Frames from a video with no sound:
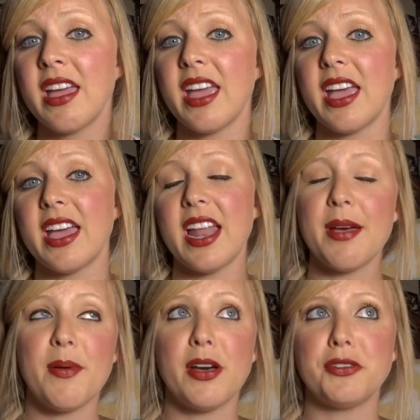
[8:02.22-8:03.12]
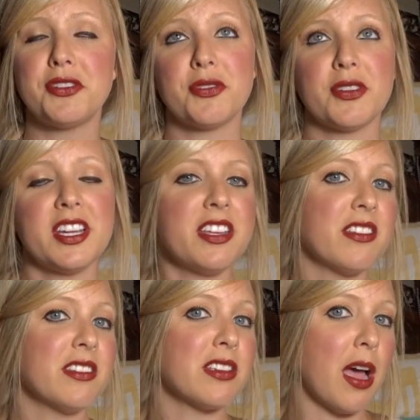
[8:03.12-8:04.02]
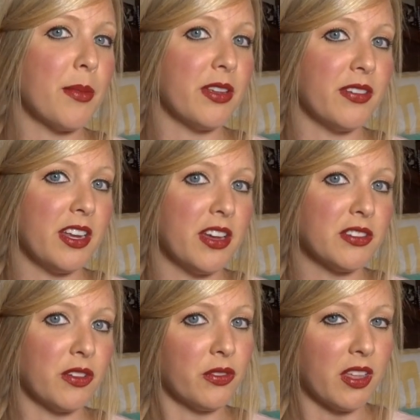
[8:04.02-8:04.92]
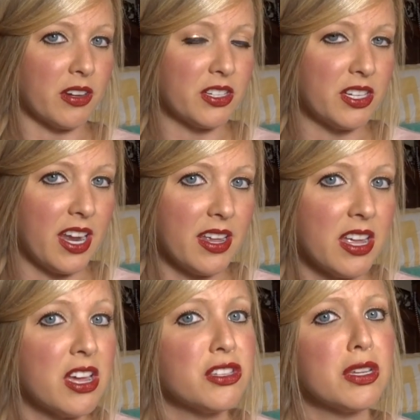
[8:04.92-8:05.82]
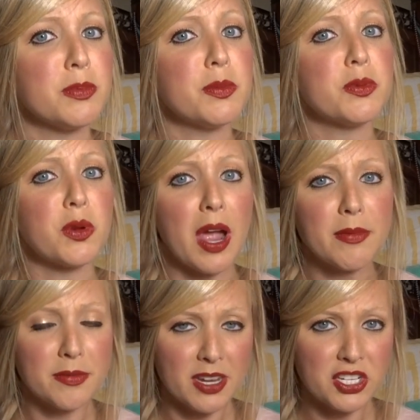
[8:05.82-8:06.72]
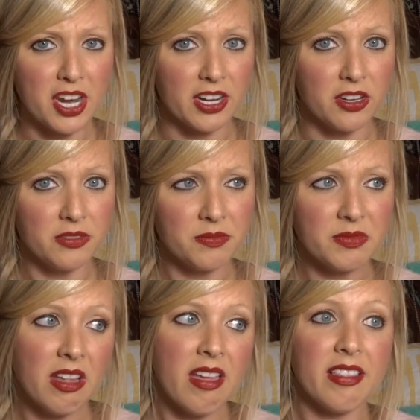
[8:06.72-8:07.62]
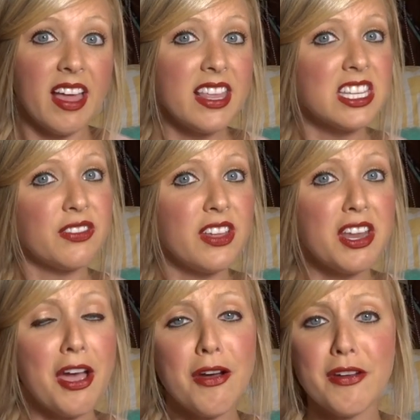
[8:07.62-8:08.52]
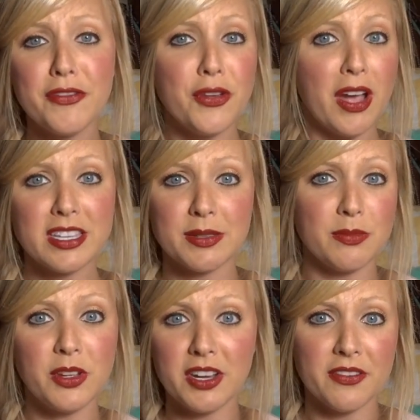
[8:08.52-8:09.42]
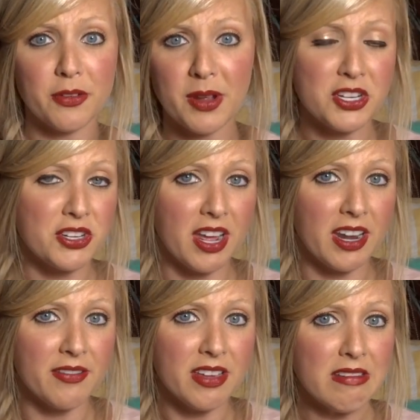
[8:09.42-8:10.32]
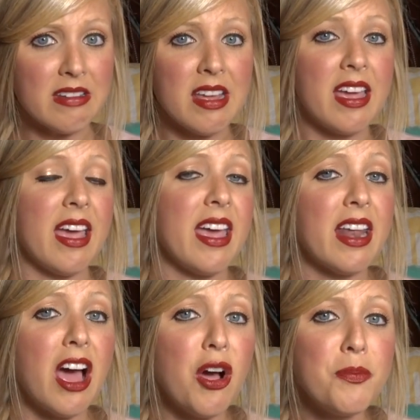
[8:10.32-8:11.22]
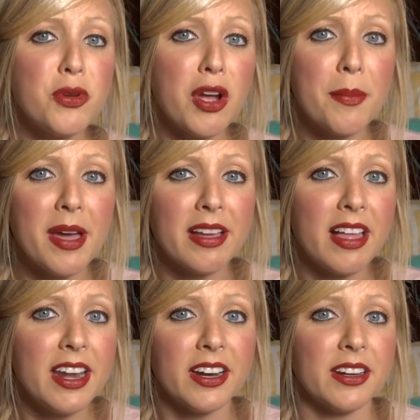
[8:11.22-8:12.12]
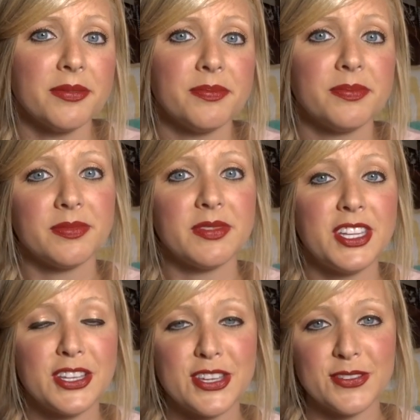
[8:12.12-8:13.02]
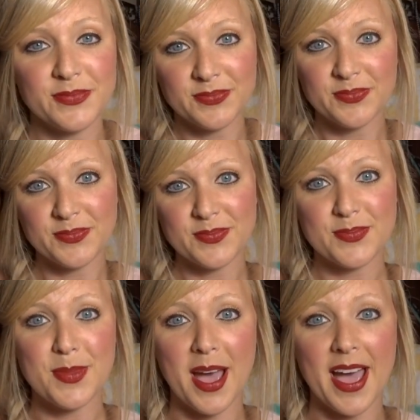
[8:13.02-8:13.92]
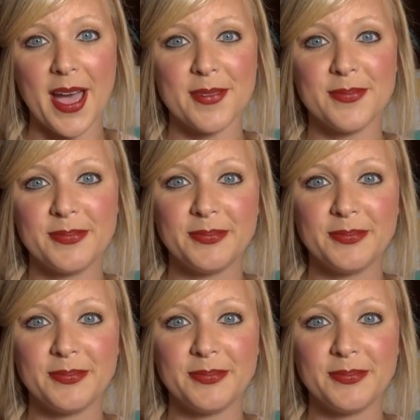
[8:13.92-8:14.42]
and I post ridiculous comedy videos on Thursday, so subscribe to my channel. Like this video if you got some good information out of it, and I hope you come back later. See you soon. Bye.